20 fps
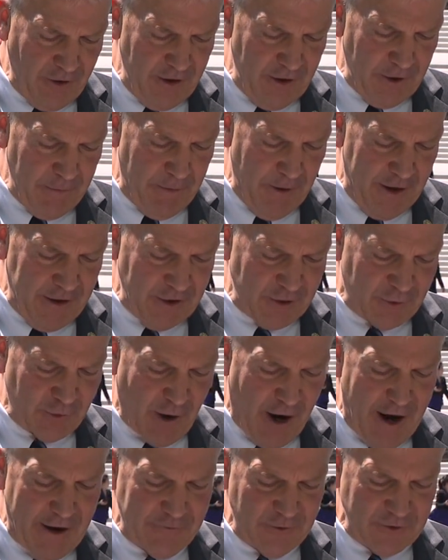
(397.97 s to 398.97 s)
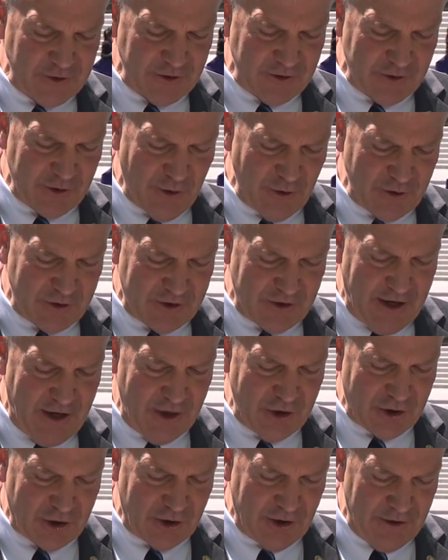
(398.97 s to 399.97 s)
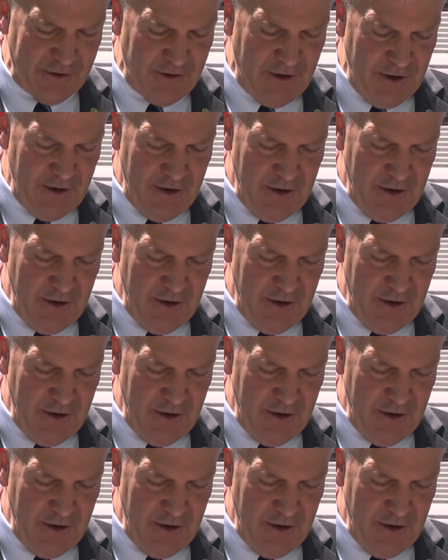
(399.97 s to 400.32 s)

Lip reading: Independent Drivers Association